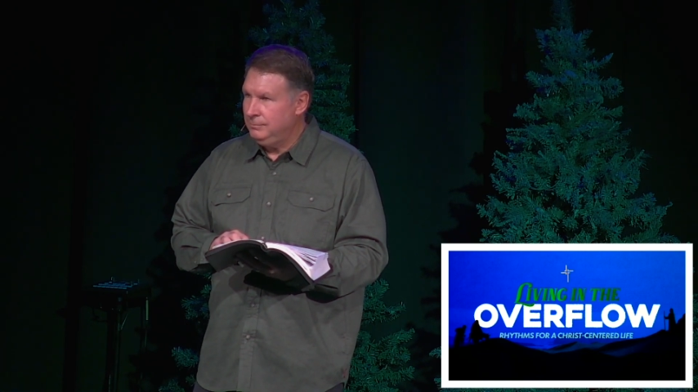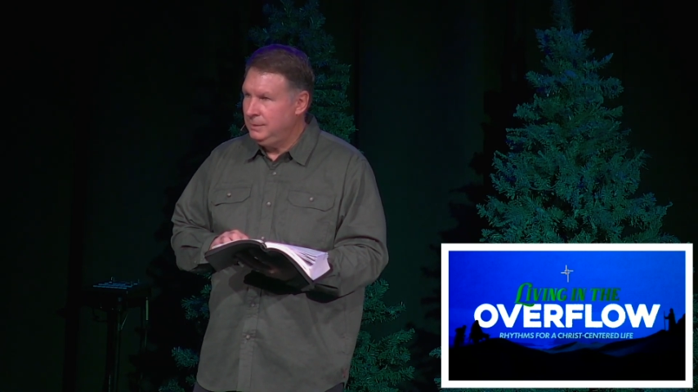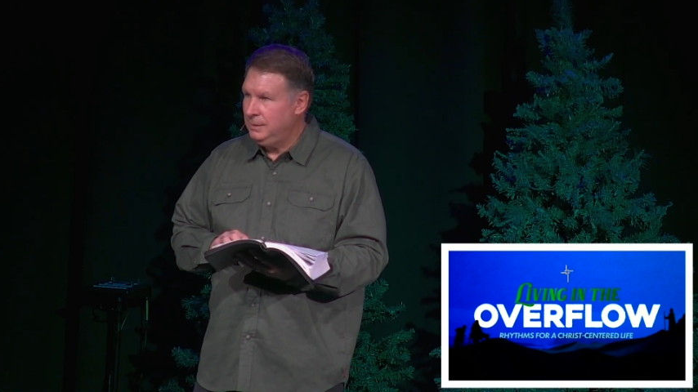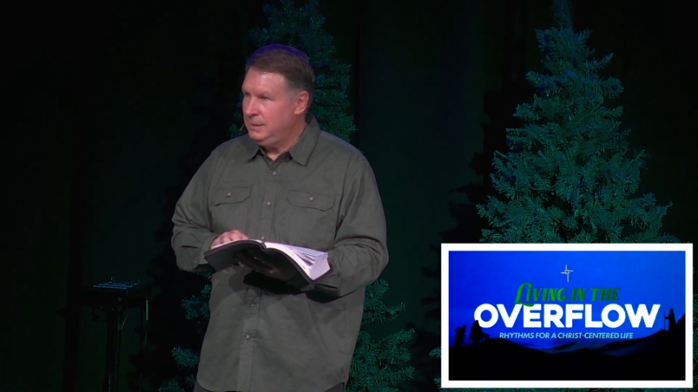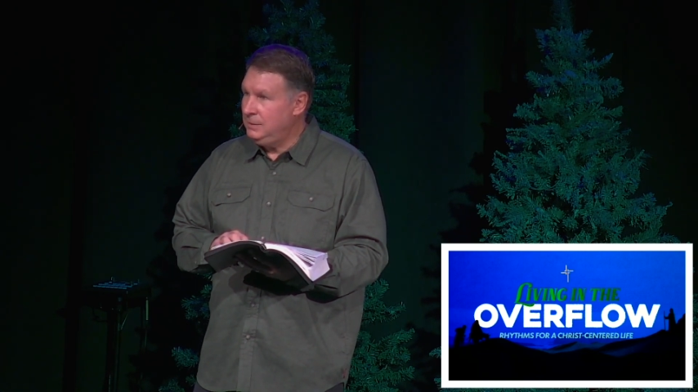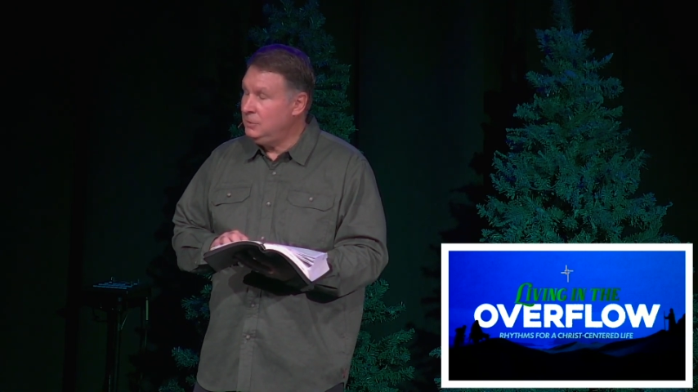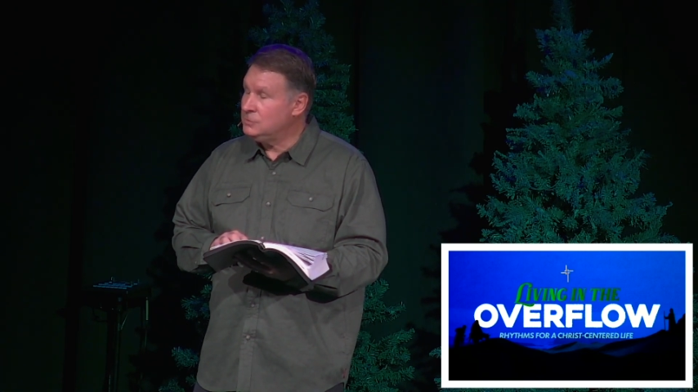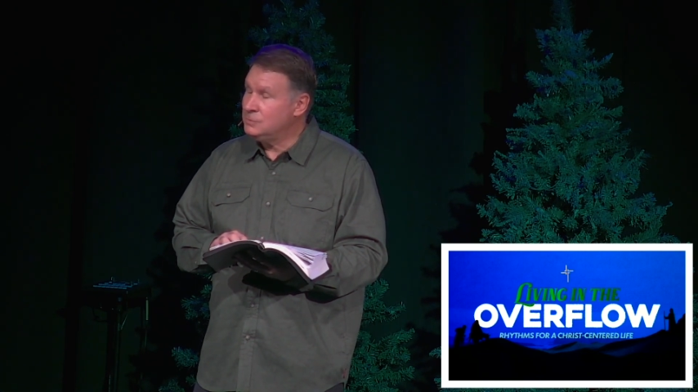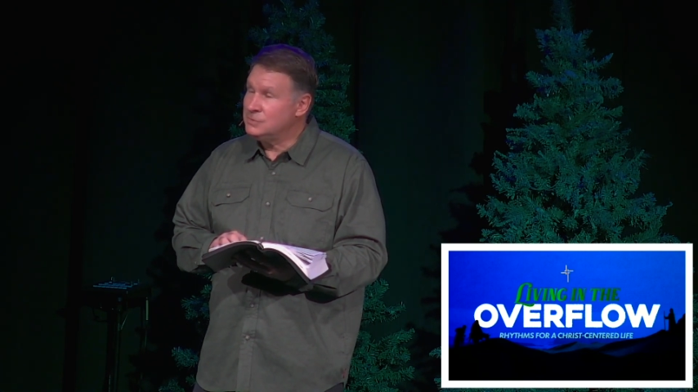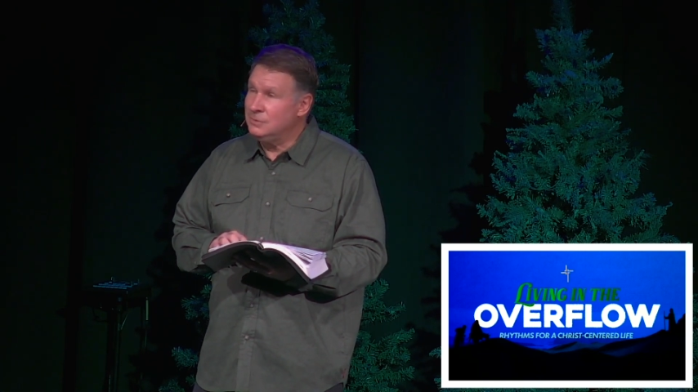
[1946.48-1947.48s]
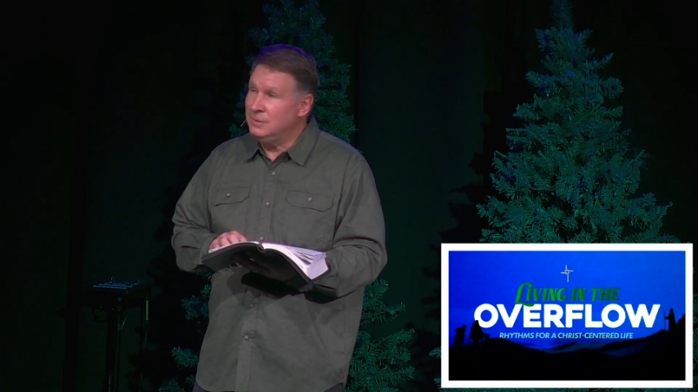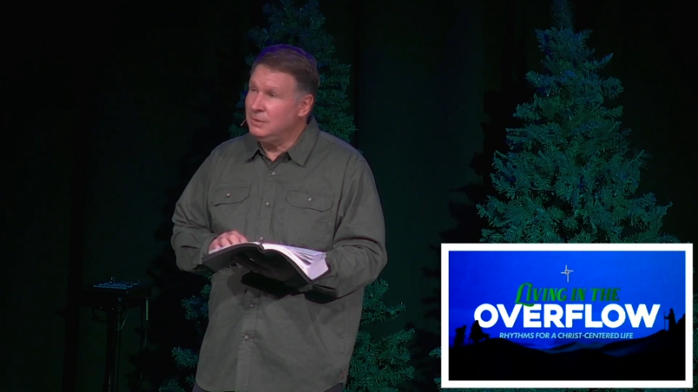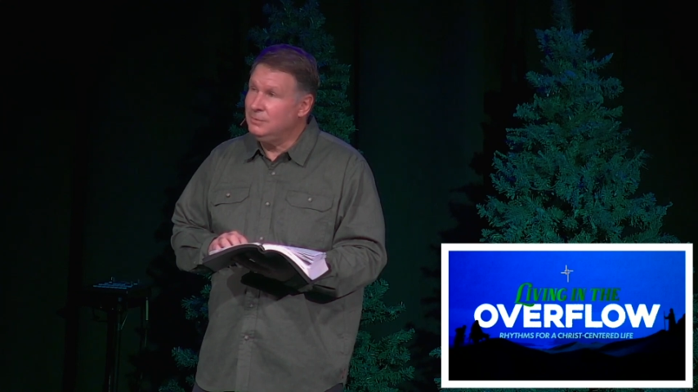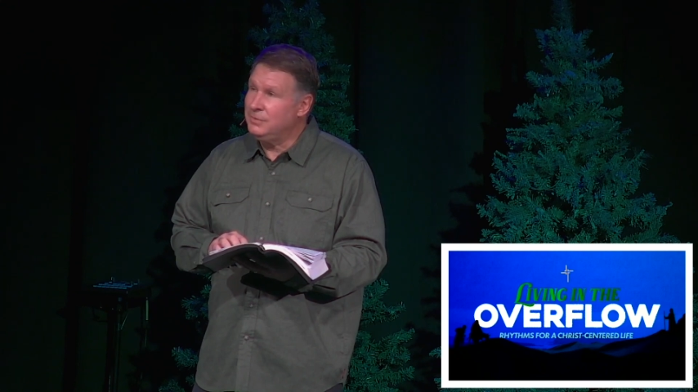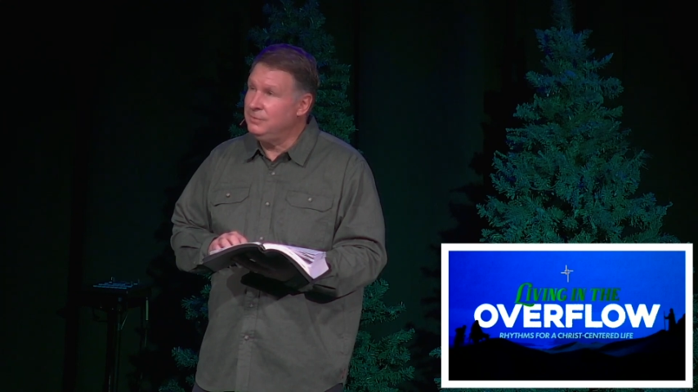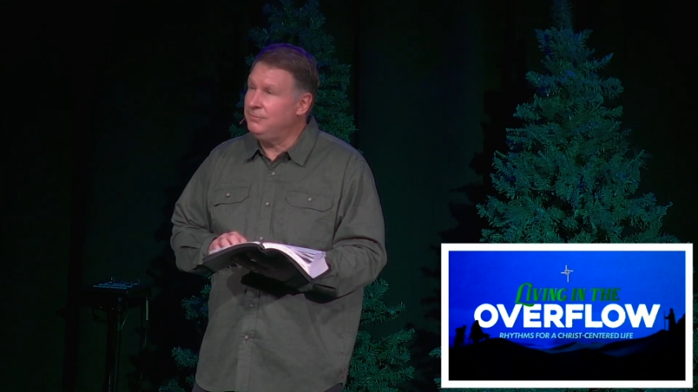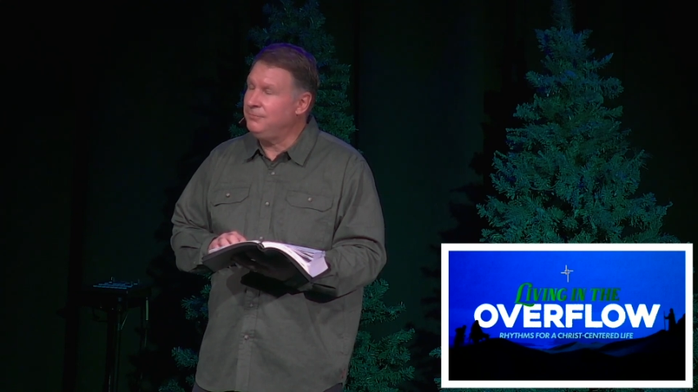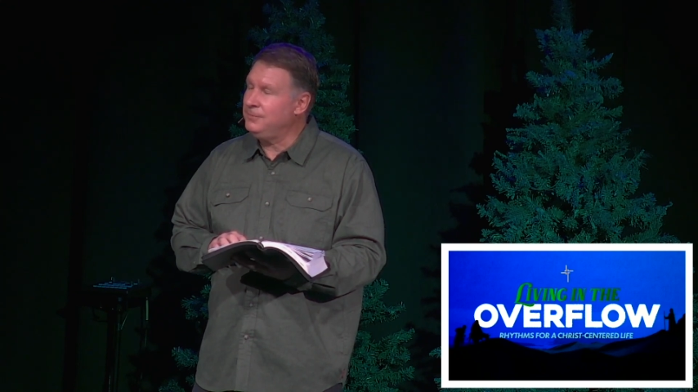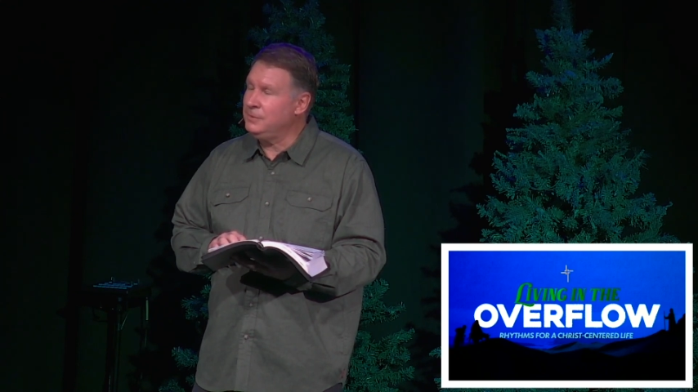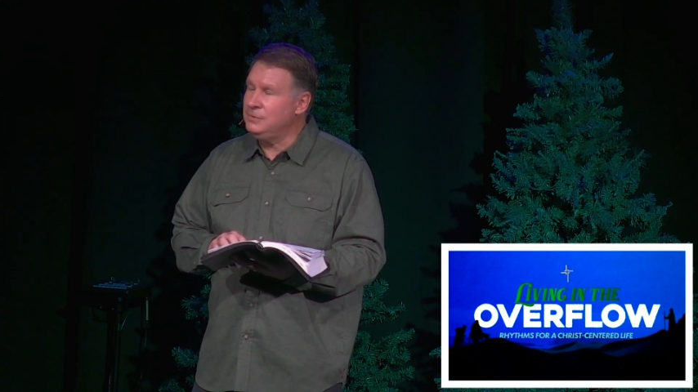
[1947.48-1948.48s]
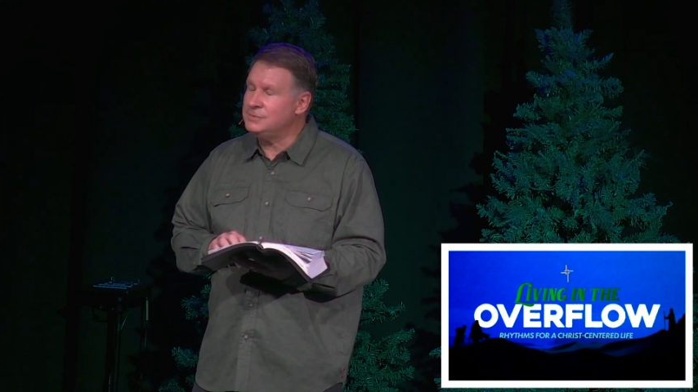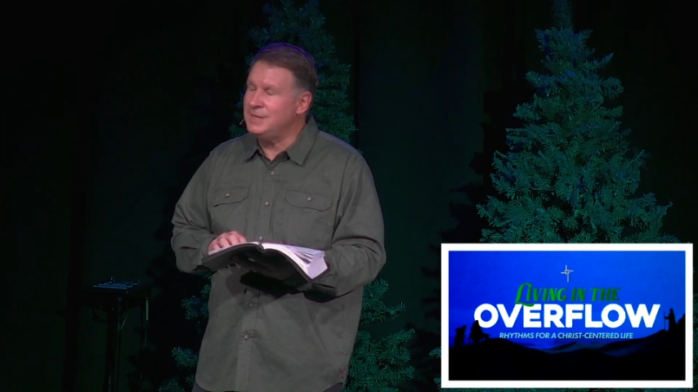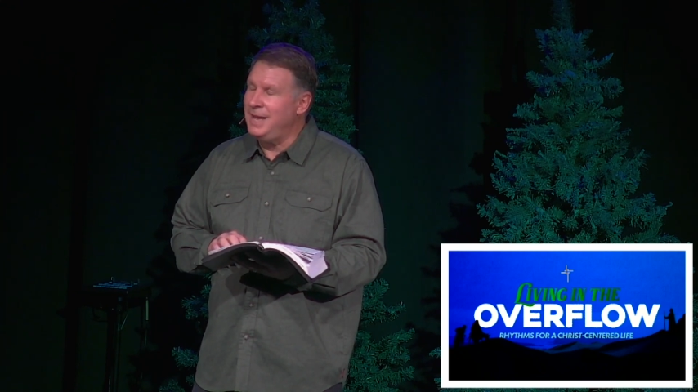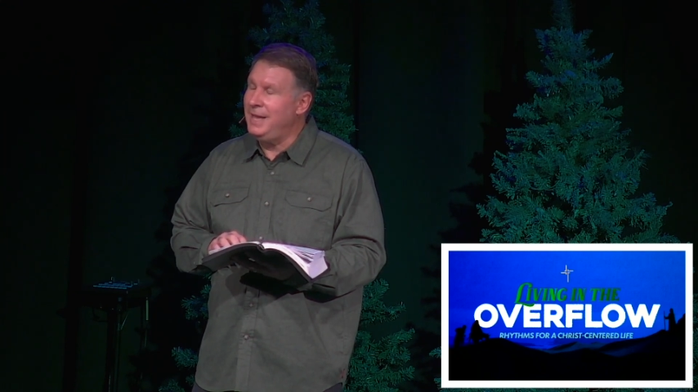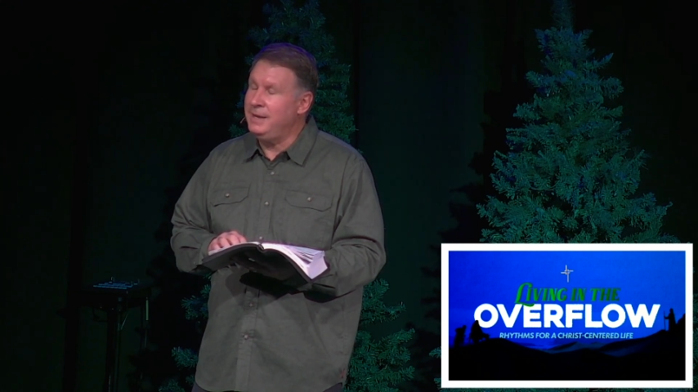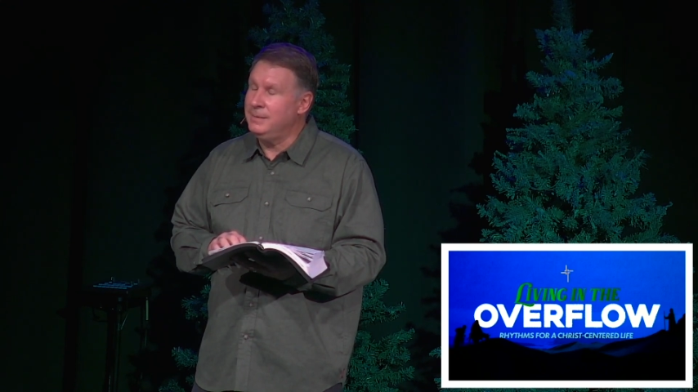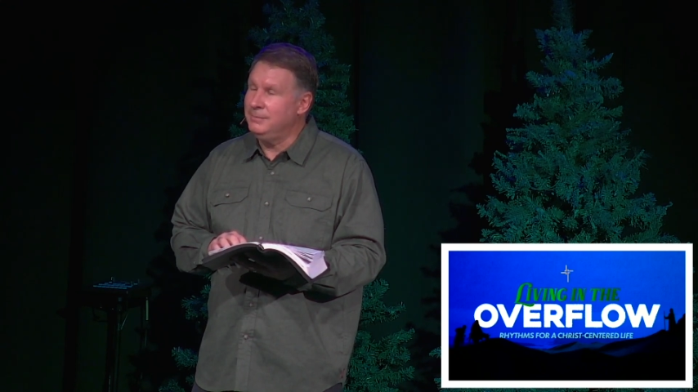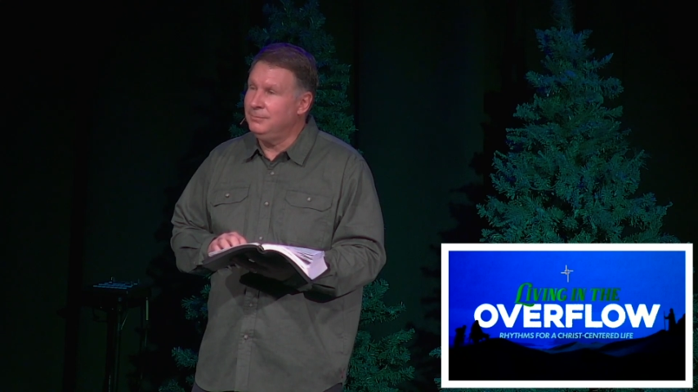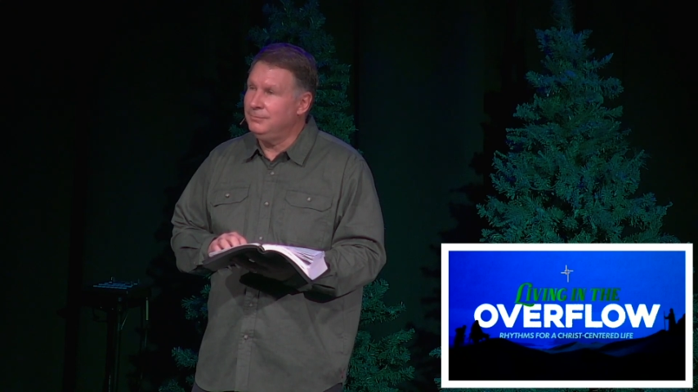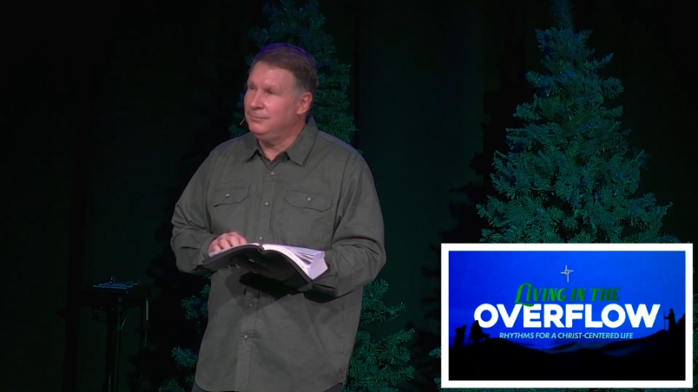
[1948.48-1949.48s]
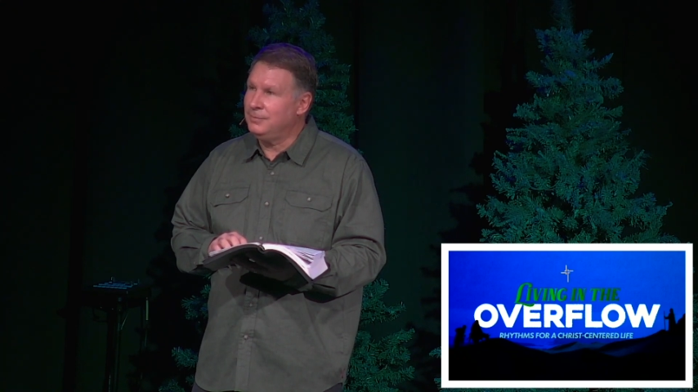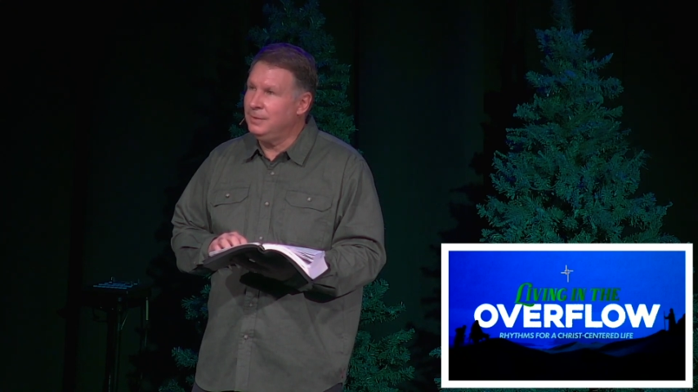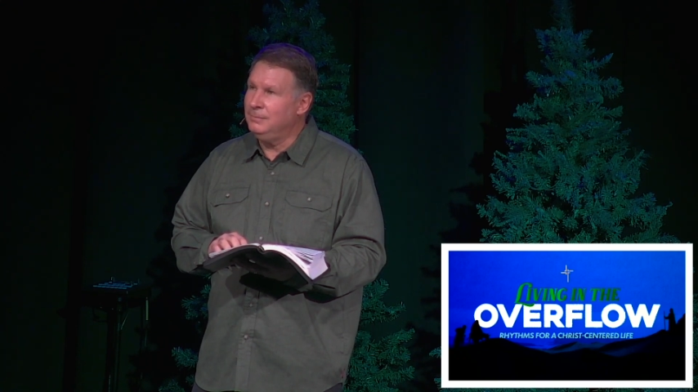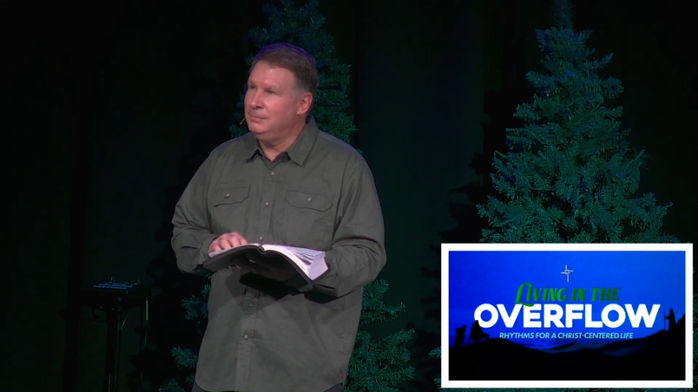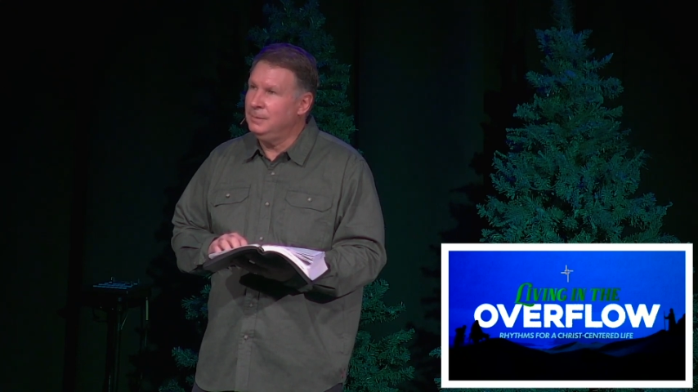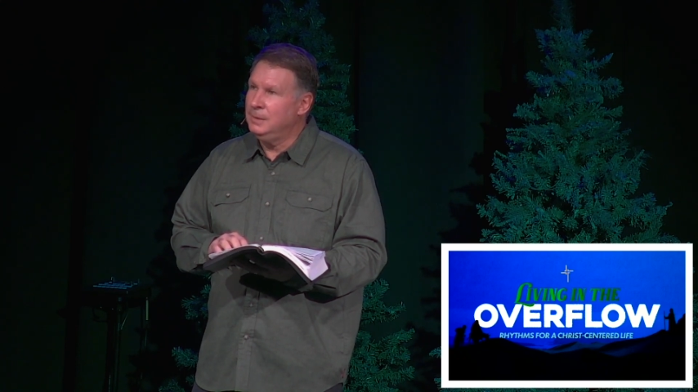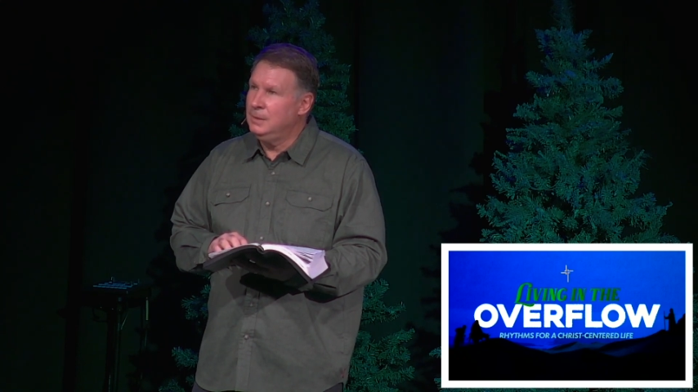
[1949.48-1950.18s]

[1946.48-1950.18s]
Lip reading: He knows what's going on with the furthest atom from